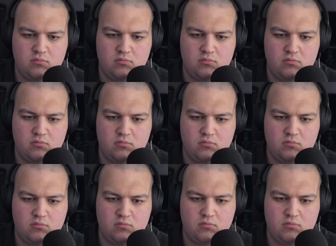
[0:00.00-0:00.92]

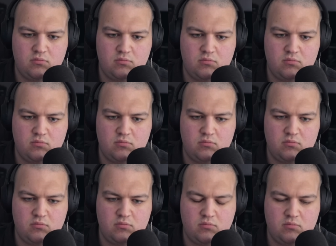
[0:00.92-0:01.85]

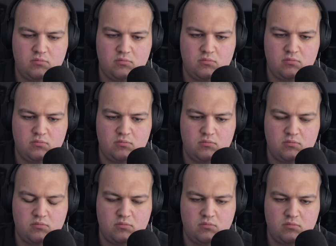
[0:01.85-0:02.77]

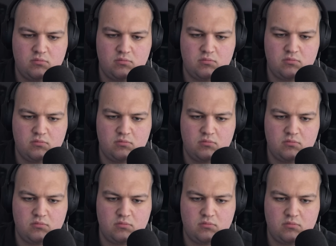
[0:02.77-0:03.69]

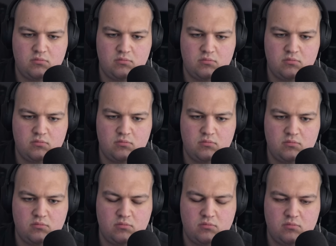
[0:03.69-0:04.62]

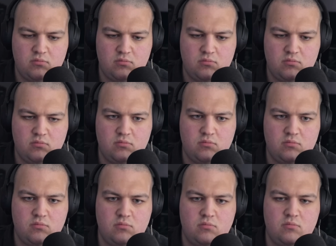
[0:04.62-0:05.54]

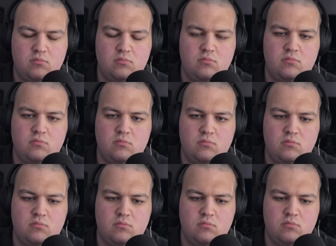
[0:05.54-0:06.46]

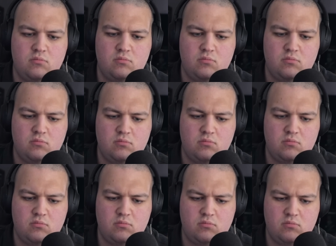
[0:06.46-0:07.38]

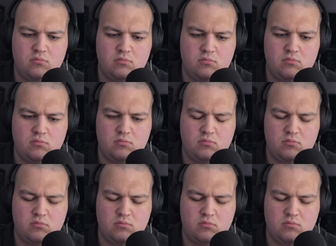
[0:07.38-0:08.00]
No words are spoken by the person on screen.